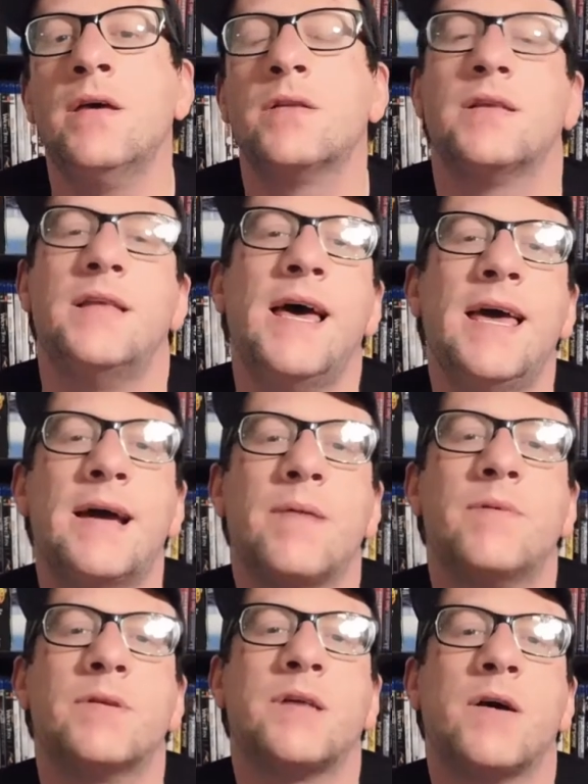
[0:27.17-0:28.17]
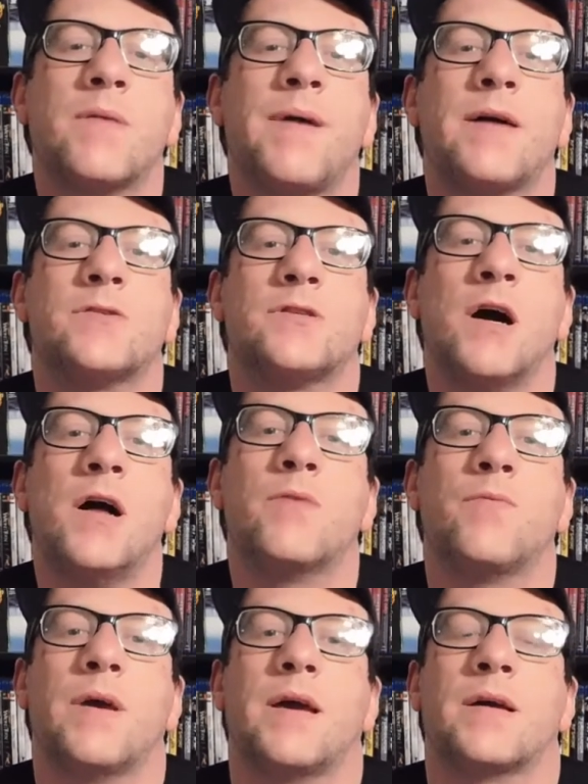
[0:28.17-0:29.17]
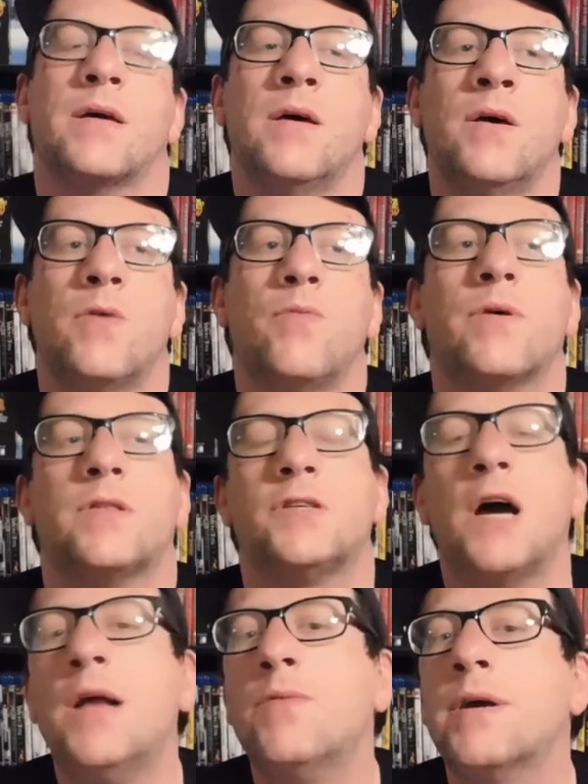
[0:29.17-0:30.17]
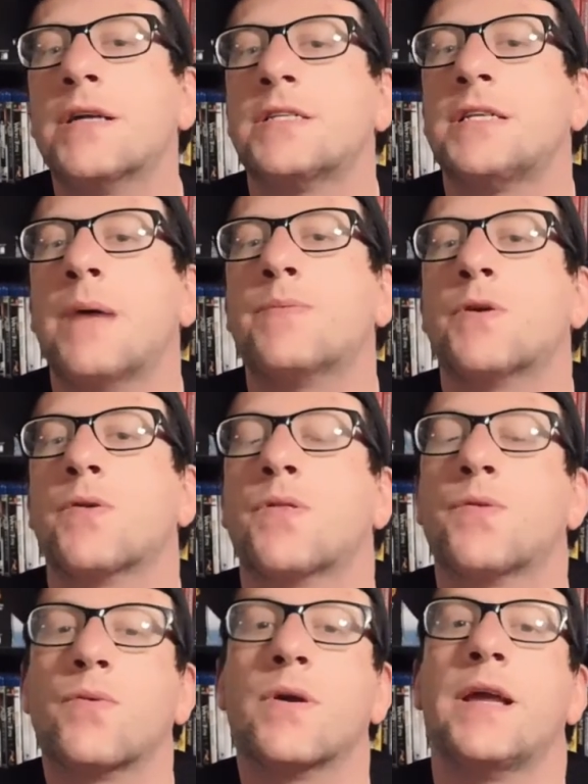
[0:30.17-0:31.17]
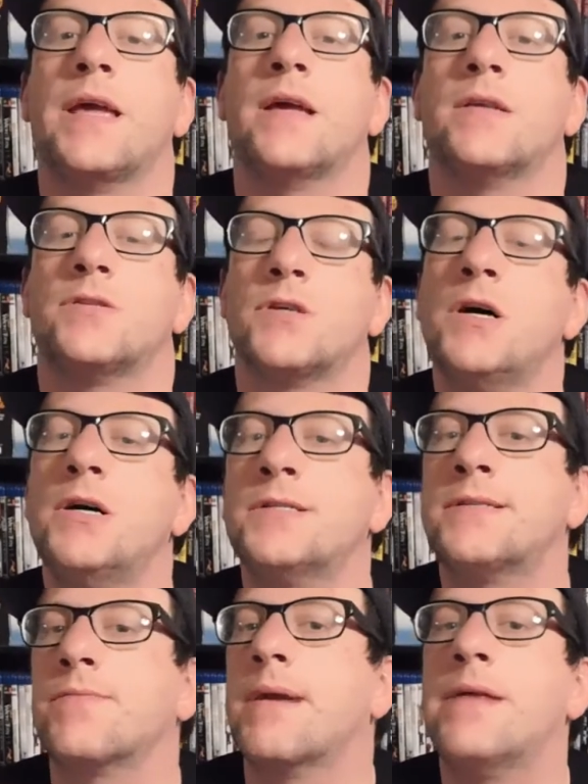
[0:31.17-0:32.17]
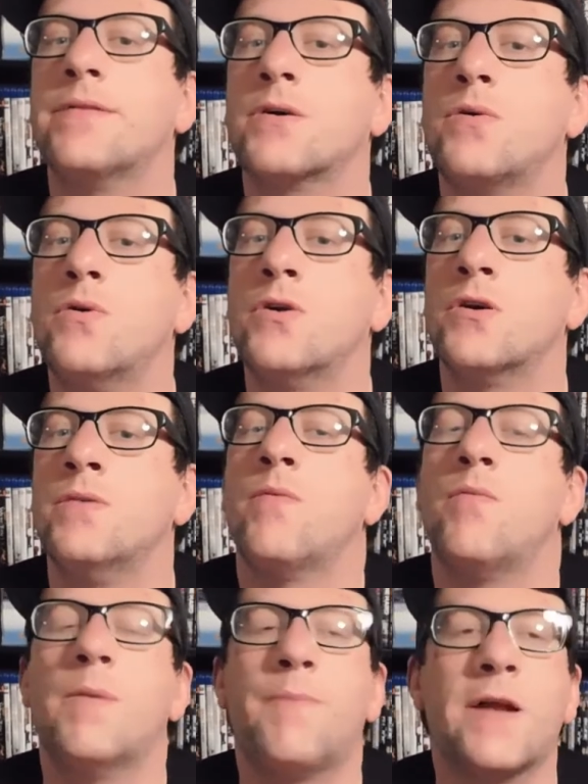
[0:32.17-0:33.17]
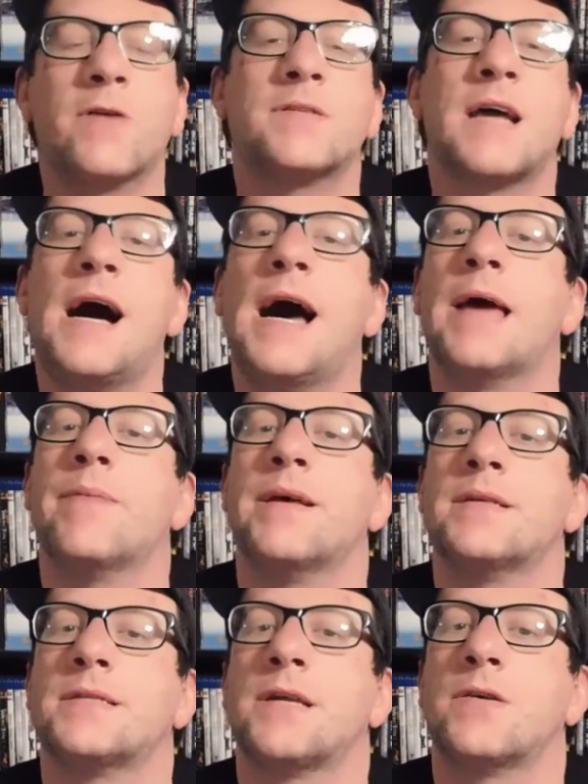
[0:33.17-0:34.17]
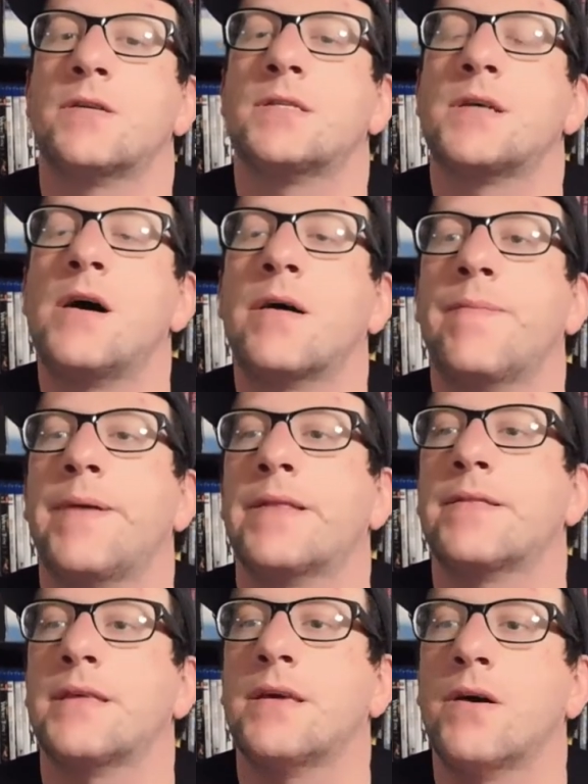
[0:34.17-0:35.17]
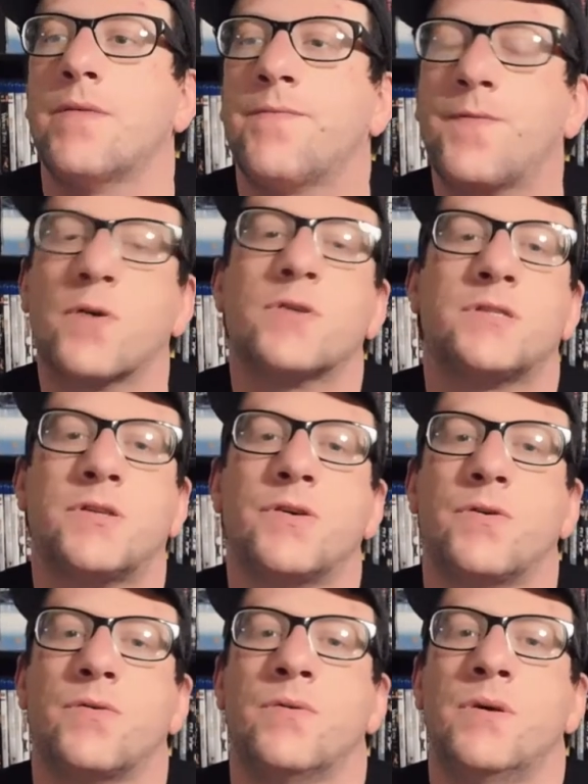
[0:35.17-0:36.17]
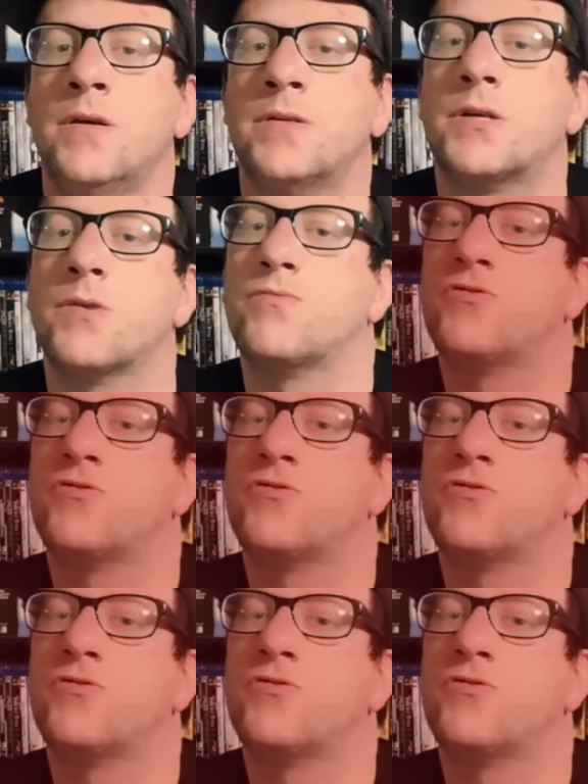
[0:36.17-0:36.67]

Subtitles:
Today, I'm going to talk about John Wick. With John Wick Chapter 3 just around the corner, what better time is there to talk about the first two? So,